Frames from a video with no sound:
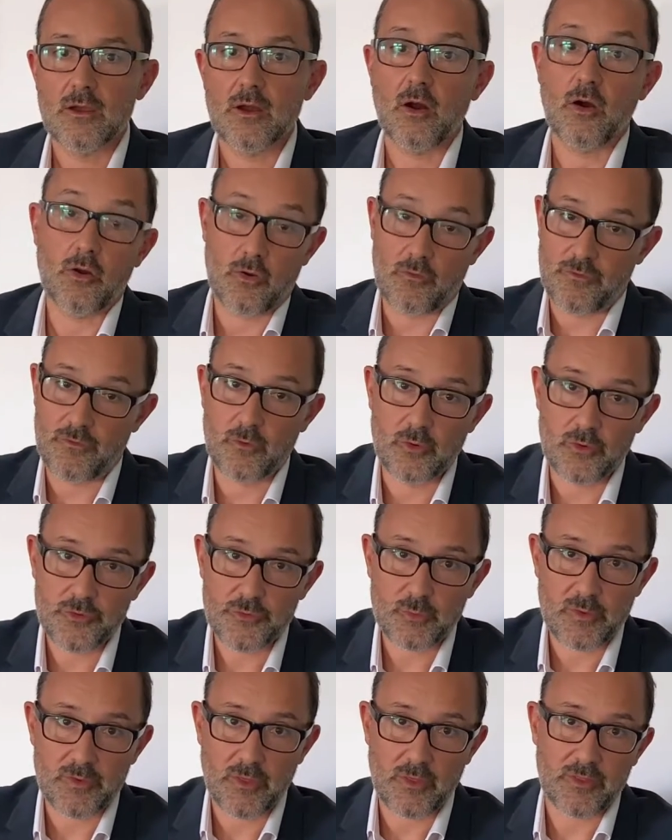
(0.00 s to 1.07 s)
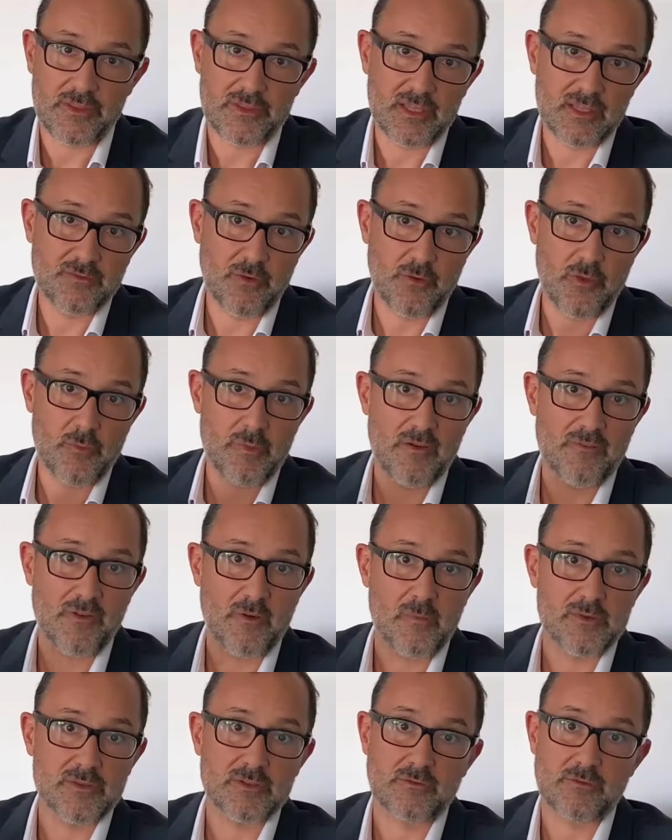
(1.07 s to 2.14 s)
or of course, whether this is for the
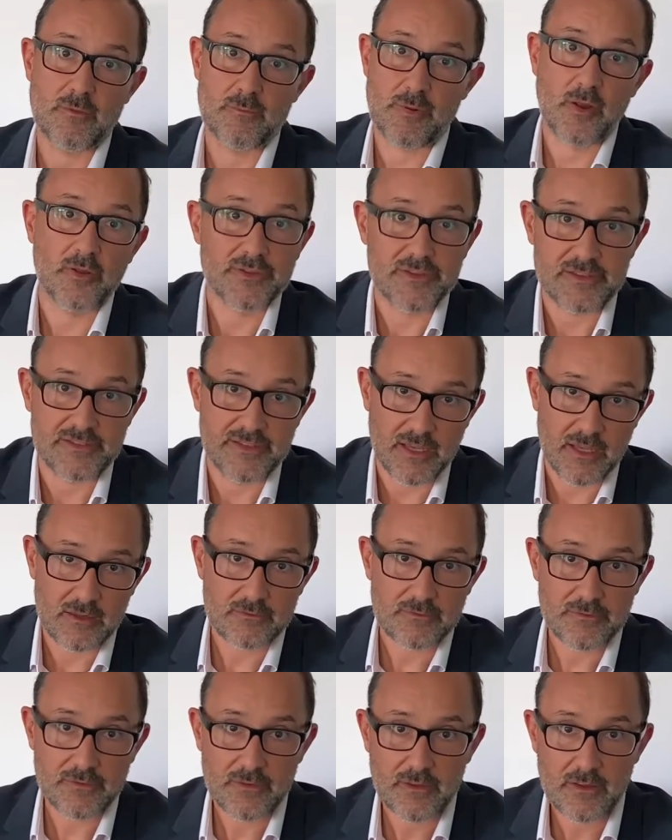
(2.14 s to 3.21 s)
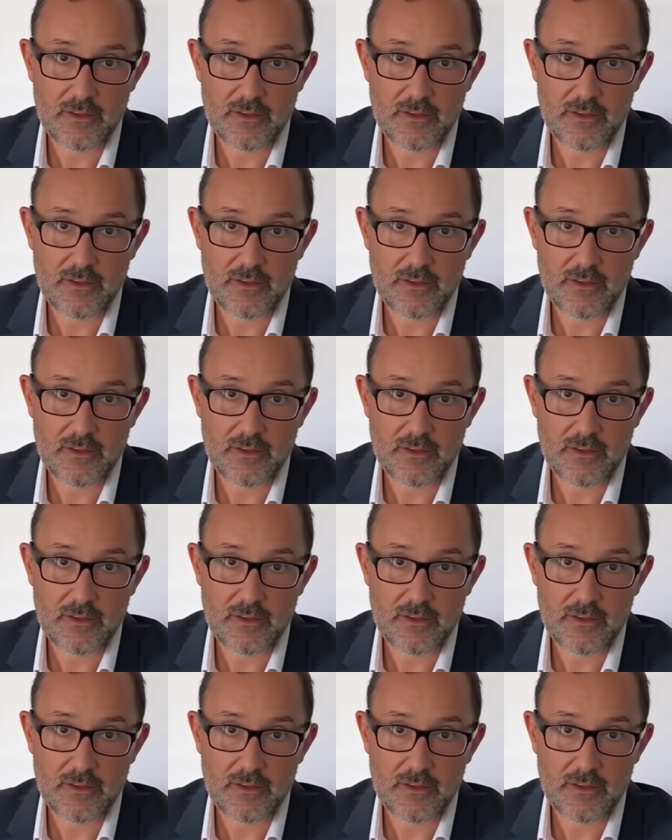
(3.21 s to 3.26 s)
performance of the plant itself,